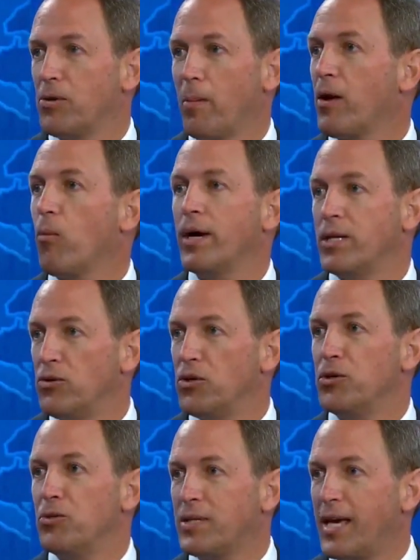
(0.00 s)
No matter what you do,
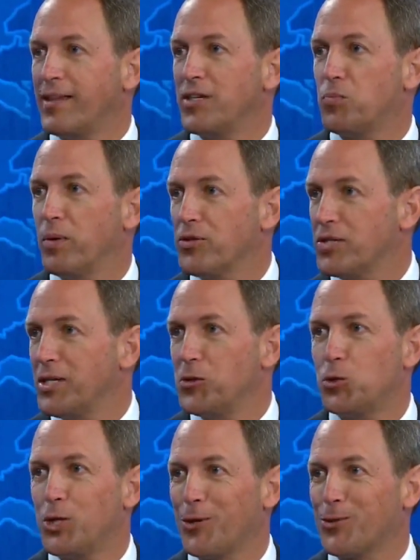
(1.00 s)
you take these bills that you
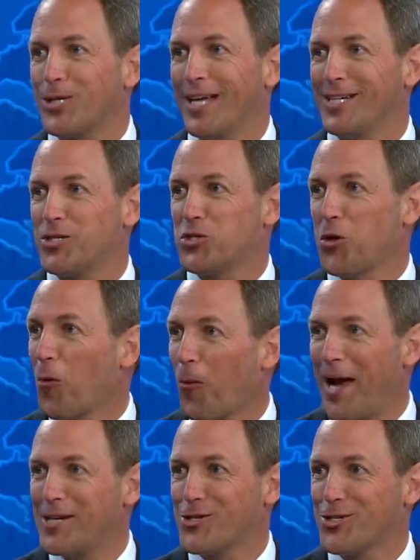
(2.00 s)
see as so
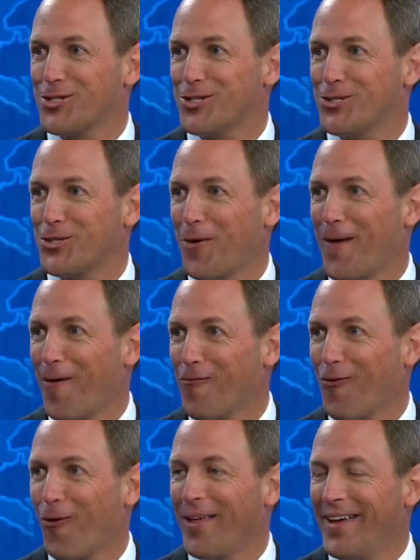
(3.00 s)
righteous and so
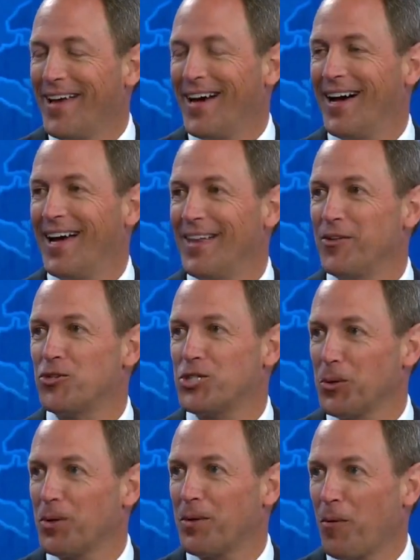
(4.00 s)
helpful, and there
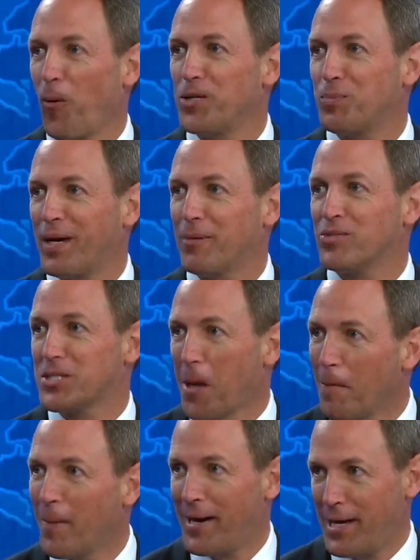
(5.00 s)
still always becomes
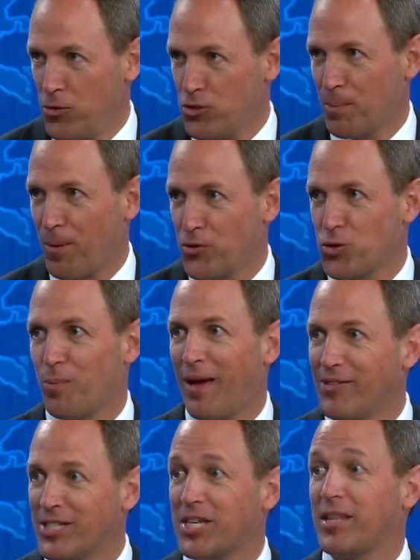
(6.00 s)
somebody who's opposed to them.
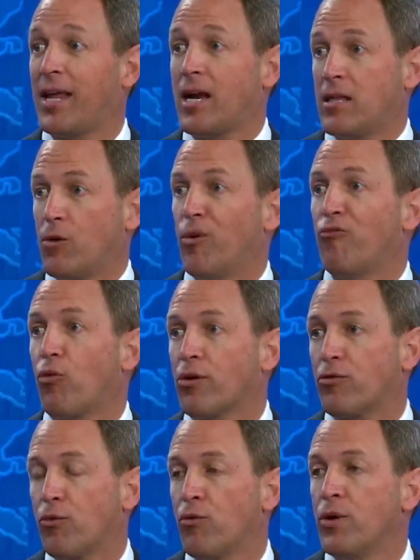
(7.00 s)
Having said that, I think we've worked
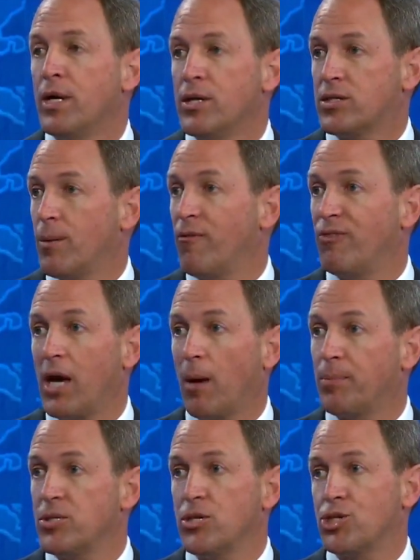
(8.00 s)
through some of the
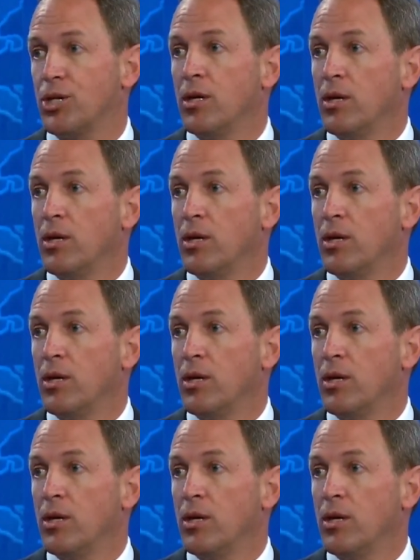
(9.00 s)
opposition.